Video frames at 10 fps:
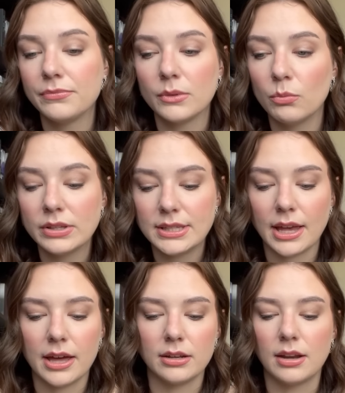Once
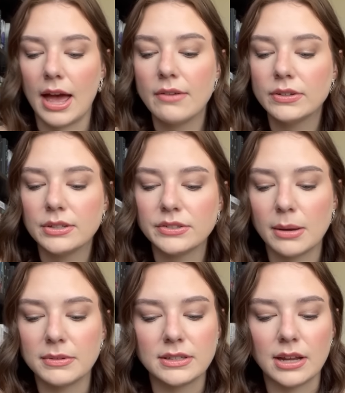again, every single
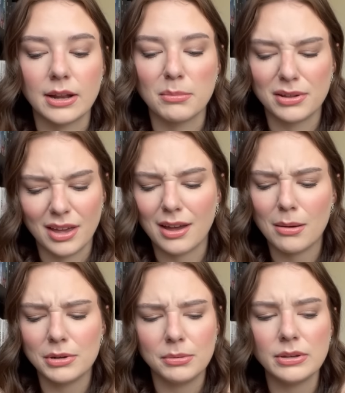time I sit down, I'm like,
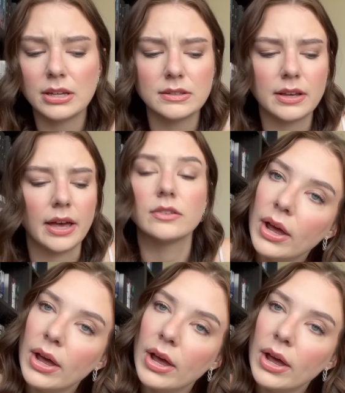I'm gonna be concise.